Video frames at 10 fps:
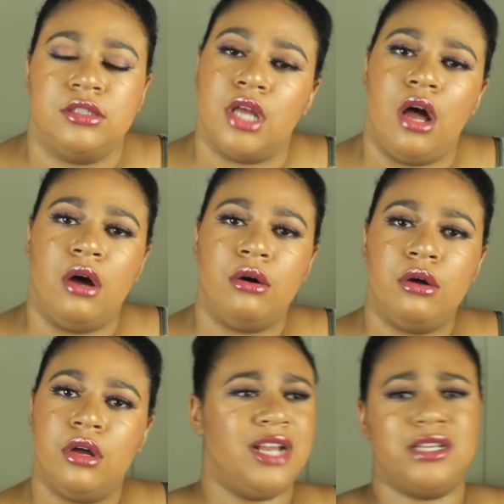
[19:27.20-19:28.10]
So
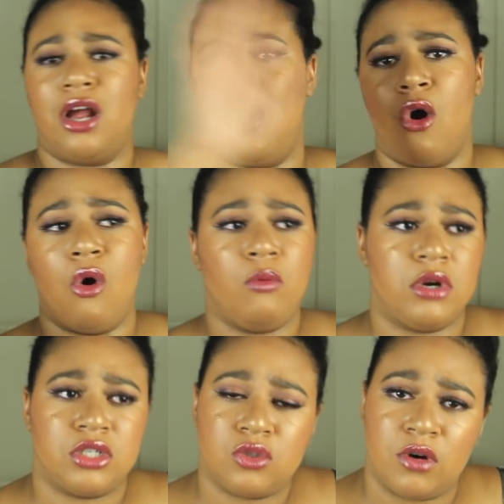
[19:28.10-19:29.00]
there's like a whole
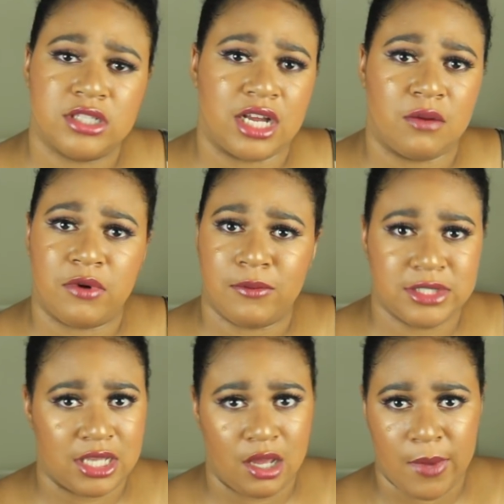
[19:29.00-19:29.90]
bunch of stories I could
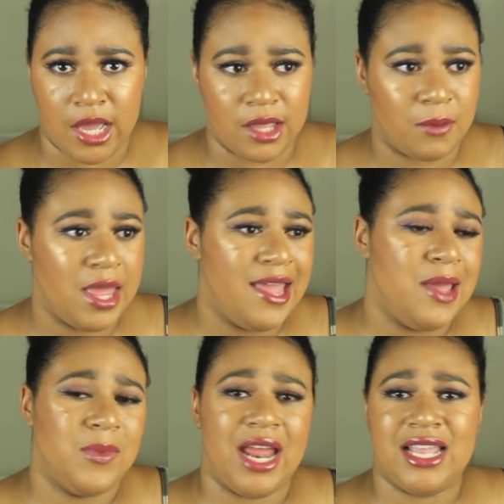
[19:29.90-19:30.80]
probably say about him,
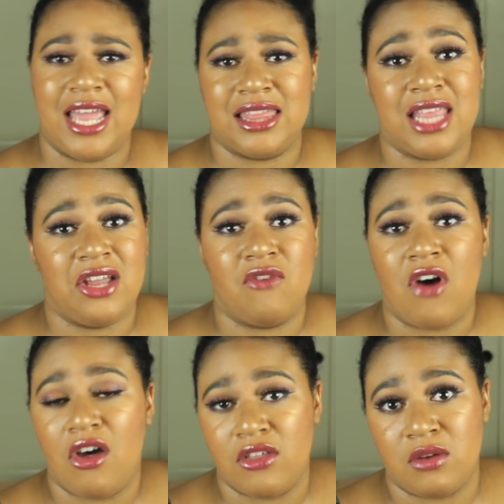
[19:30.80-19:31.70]
but I can't think
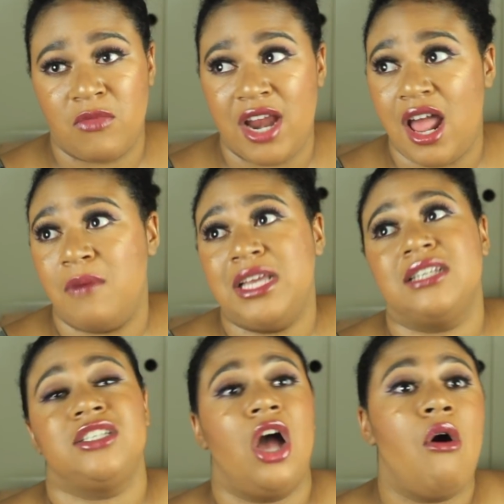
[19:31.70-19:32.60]
of all of them right now
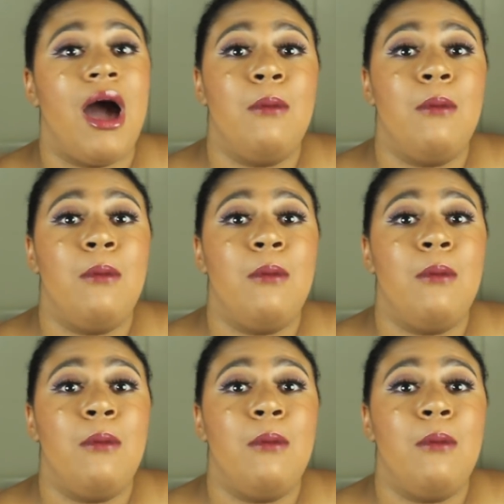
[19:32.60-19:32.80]
because, yo,